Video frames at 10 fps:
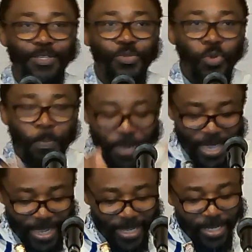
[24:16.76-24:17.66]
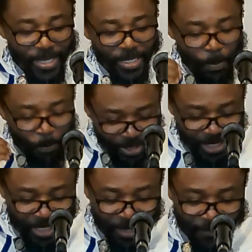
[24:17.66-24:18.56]
To be the
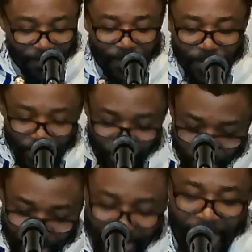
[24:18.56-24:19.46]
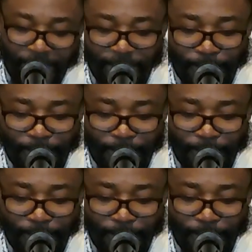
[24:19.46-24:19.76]
positive third side.